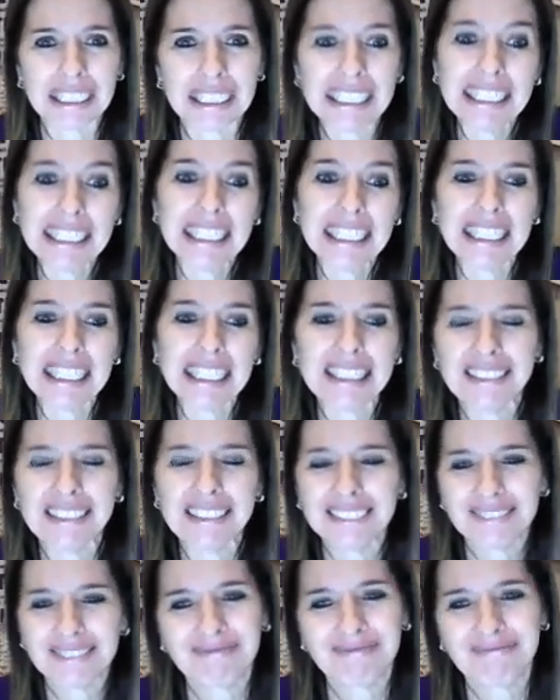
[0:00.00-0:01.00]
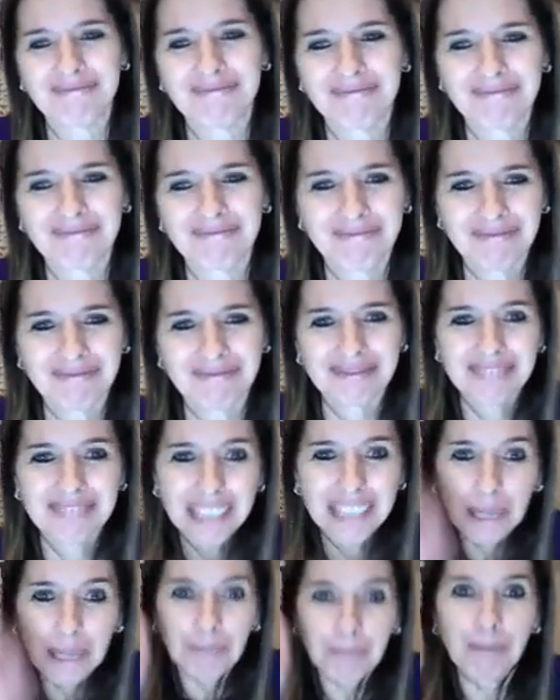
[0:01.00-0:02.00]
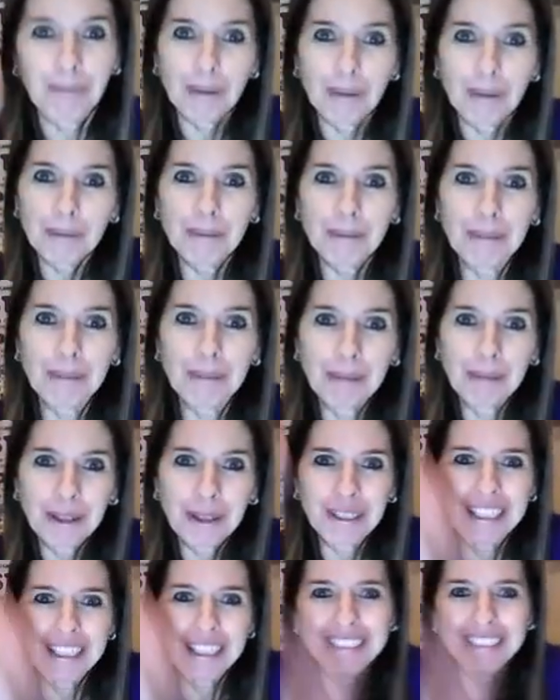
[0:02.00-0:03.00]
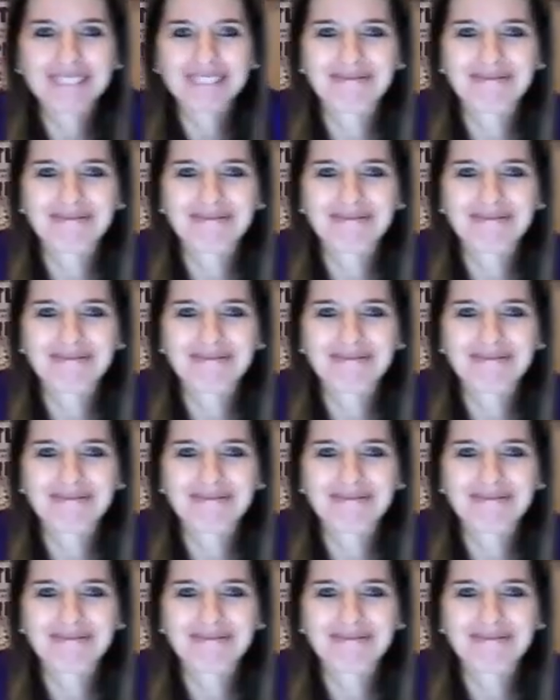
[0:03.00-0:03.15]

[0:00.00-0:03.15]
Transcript: E. Like bumblebee party.